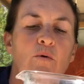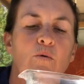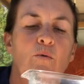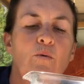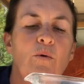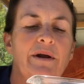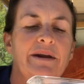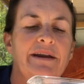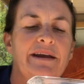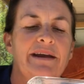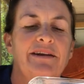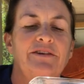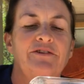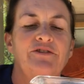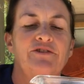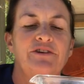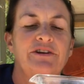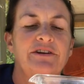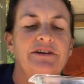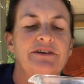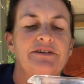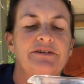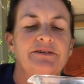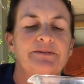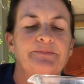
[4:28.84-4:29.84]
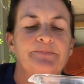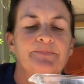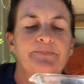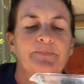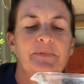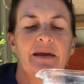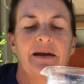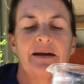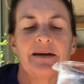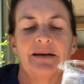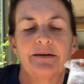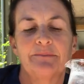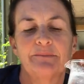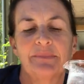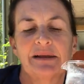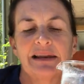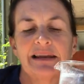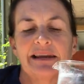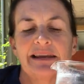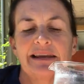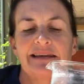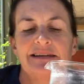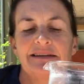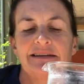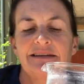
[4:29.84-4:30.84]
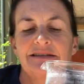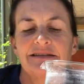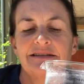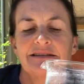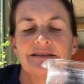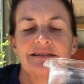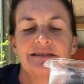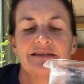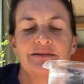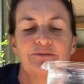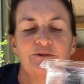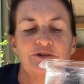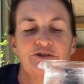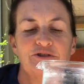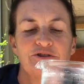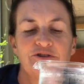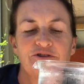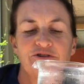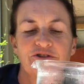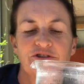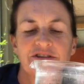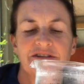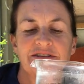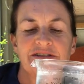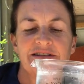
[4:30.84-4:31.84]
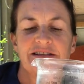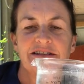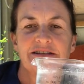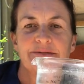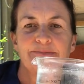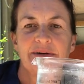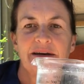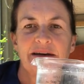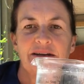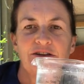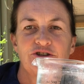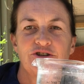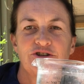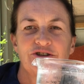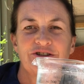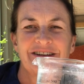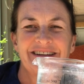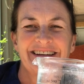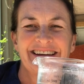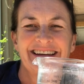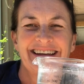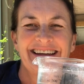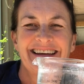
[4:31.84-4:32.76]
100 milliliters, which is just this much,